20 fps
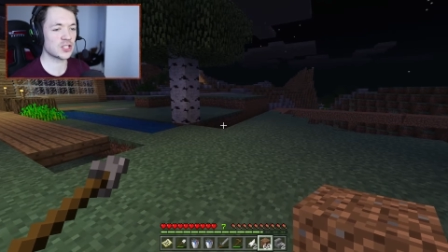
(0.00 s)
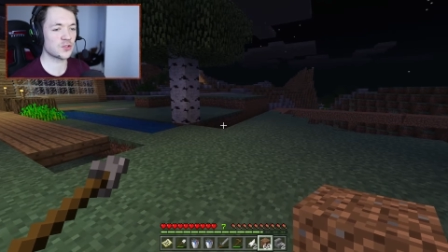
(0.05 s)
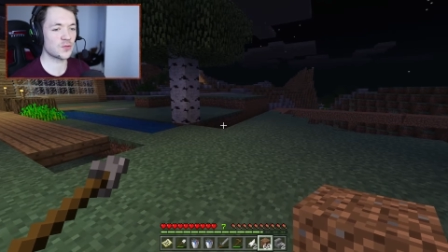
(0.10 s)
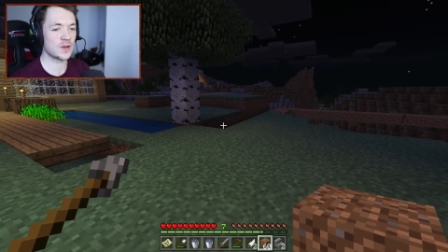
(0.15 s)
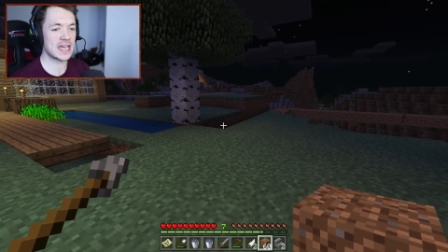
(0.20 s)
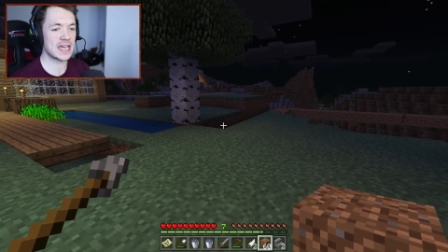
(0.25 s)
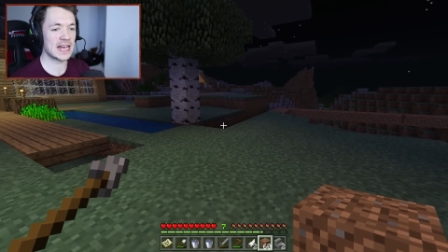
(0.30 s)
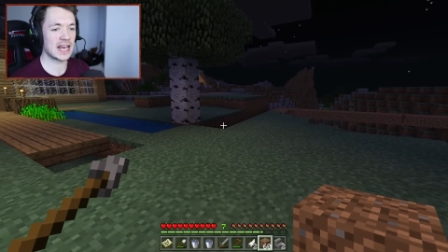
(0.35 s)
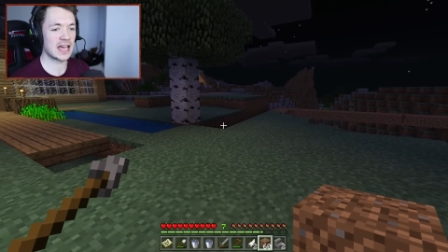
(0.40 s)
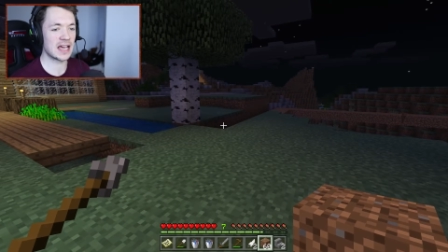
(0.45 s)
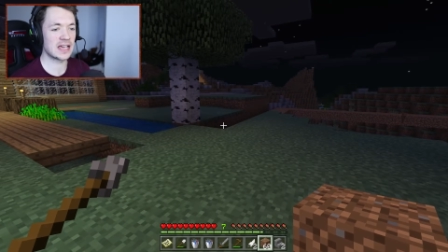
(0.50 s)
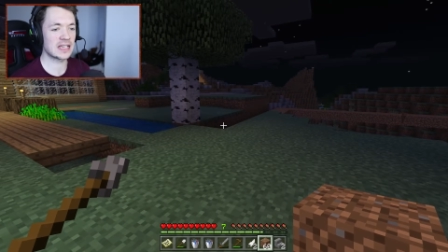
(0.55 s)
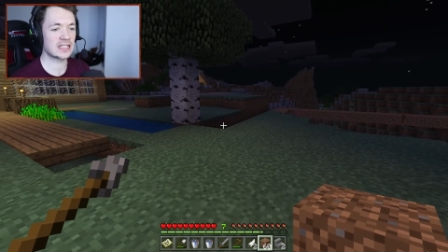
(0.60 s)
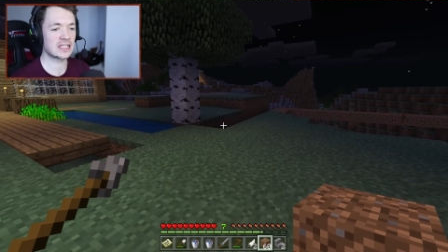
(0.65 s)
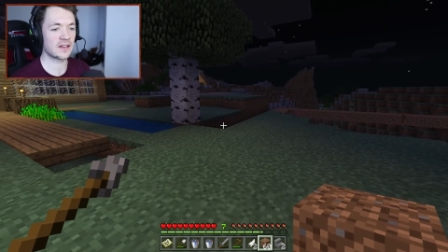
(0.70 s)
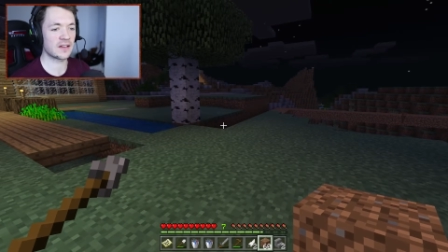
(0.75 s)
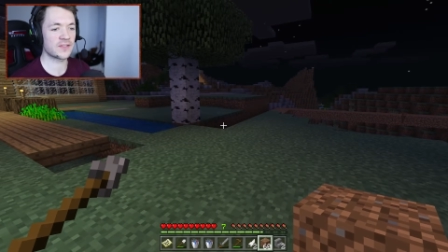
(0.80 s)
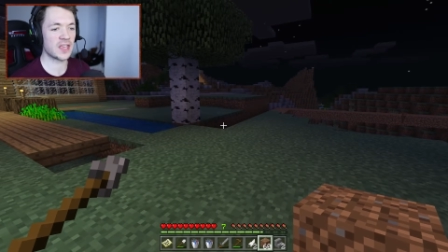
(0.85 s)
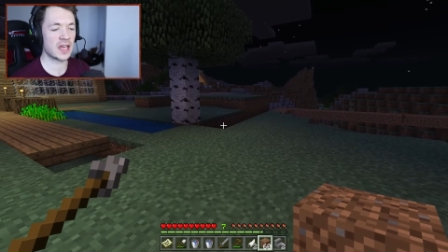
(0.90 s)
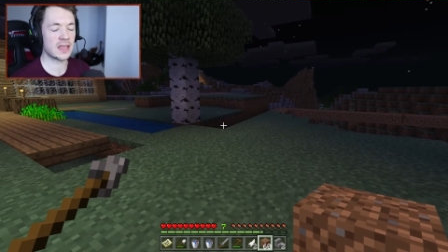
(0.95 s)
realised
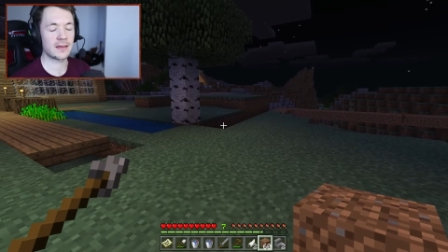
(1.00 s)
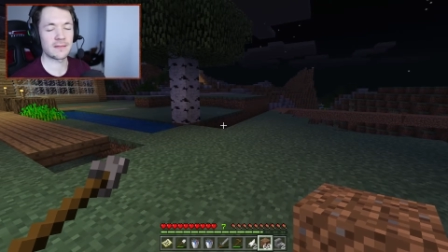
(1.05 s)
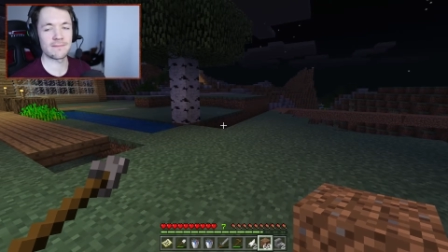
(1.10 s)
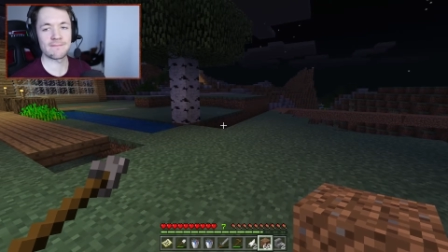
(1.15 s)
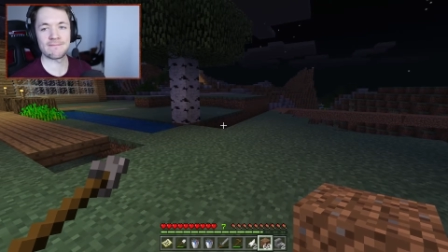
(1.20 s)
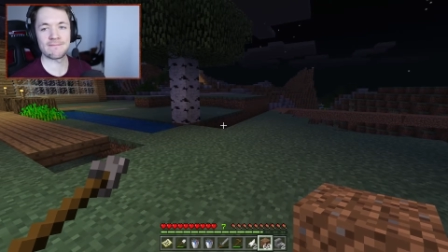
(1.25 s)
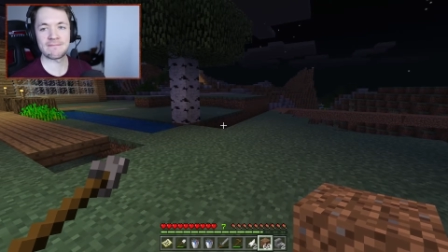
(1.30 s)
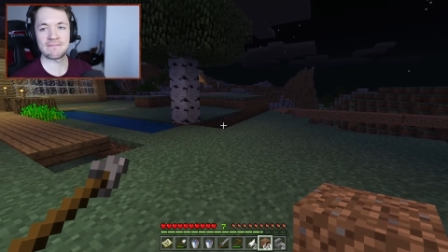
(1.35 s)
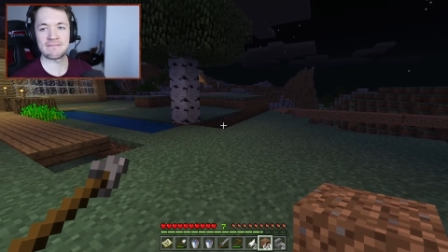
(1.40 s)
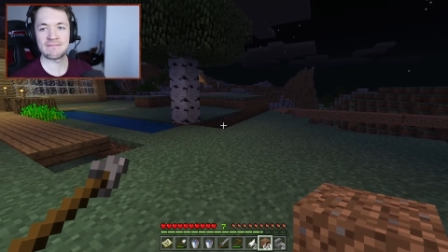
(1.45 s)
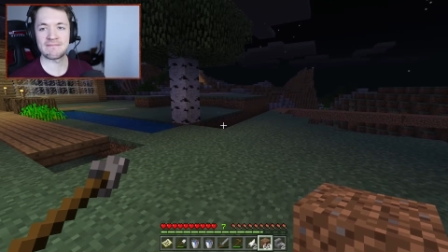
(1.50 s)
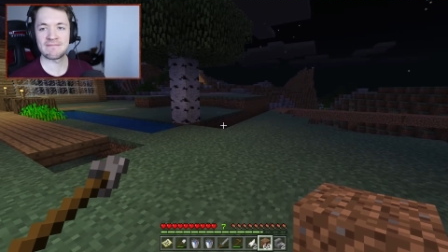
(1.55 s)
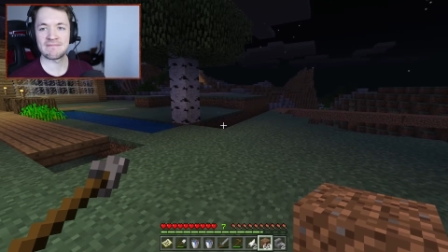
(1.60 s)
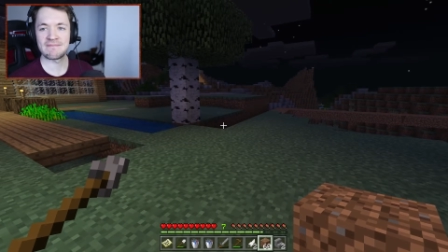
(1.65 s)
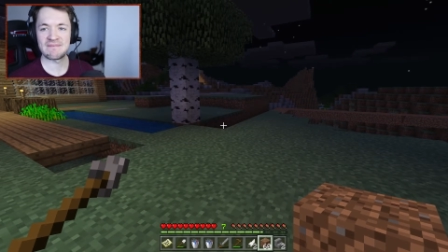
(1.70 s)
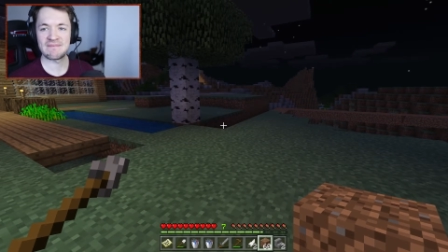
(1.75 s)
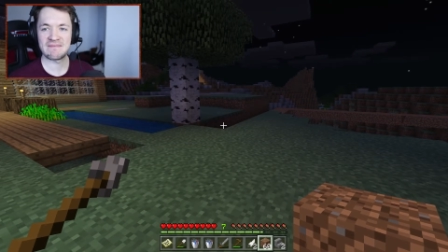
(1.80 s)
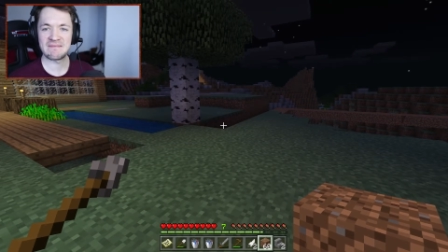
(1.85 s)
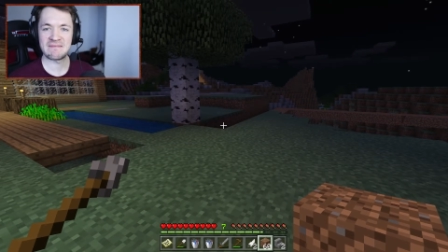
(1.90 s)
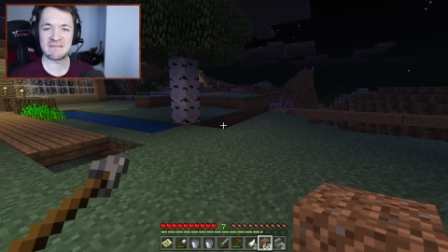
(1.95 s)
I've done...
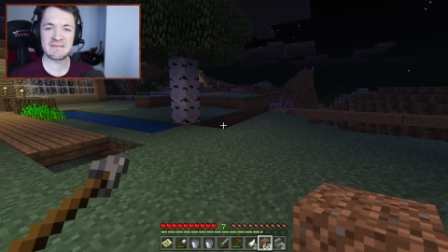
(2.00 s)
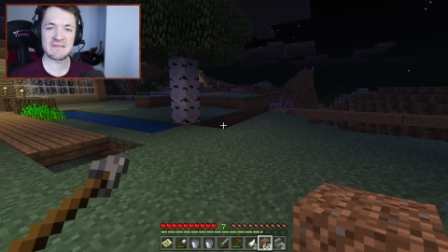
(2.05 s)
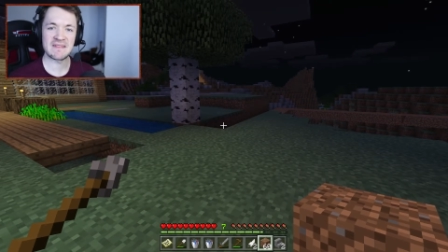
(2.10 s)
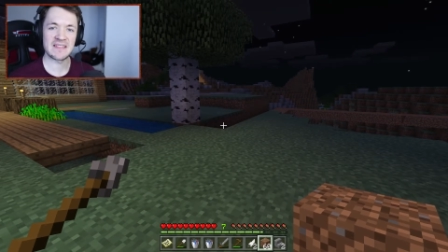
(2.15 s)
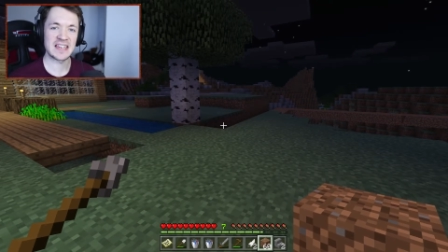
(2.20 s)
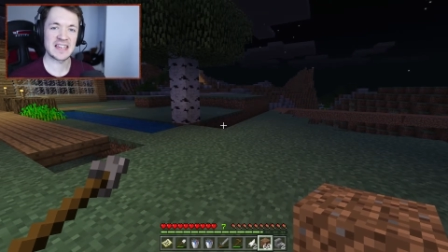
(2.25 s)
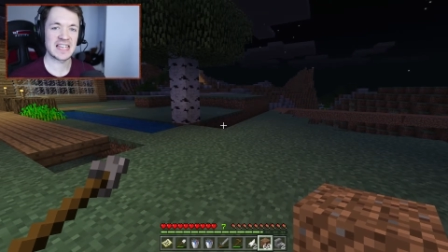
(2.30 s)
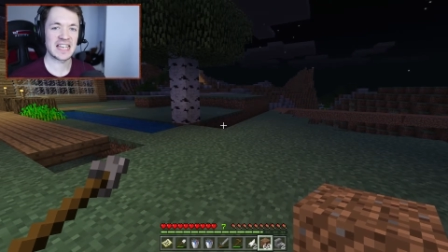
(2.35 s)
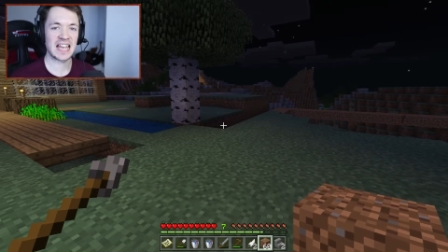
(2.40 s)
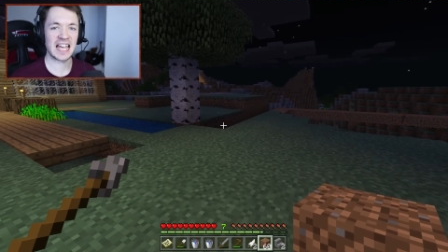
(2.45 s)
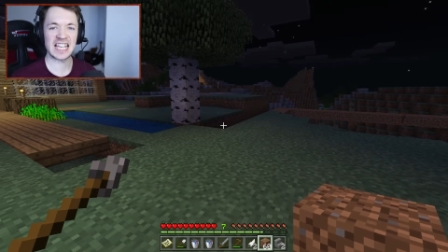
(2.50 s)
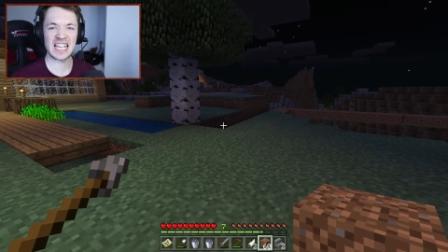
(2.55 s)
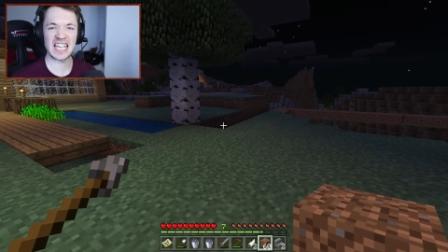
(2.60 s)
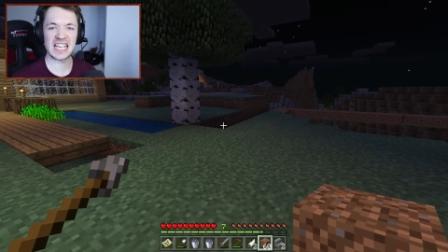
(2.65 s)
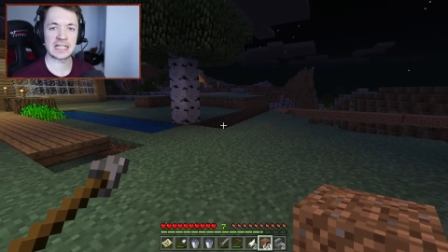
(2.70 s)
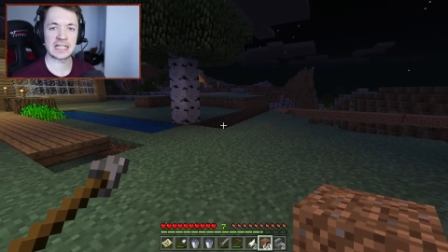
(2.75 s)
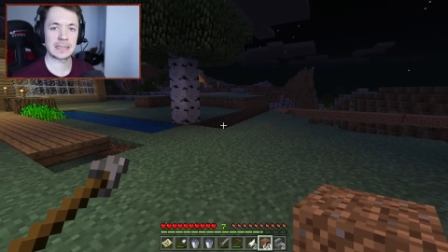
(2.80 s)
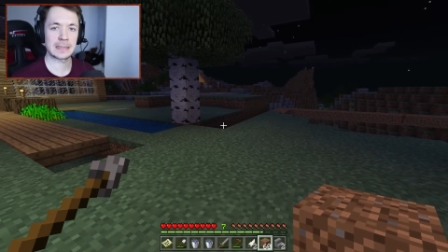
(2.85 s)
Dang it.